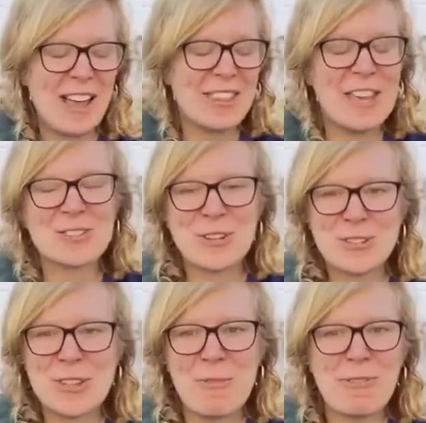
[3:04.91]
these are
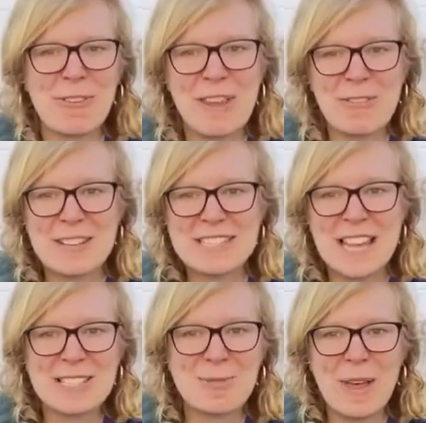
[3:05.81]
some of our favorites
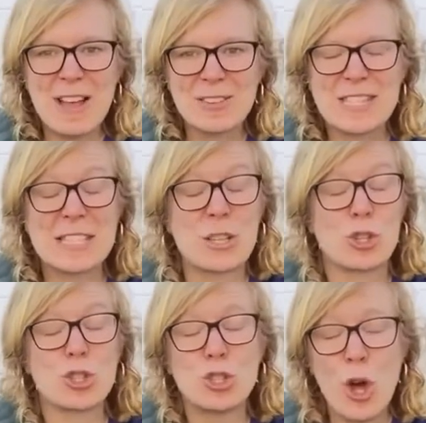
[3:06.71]
as well because they're
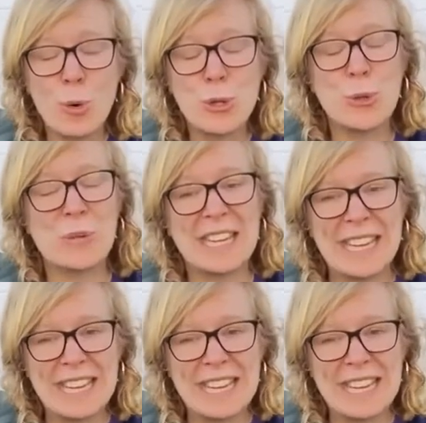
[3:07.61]
so unique.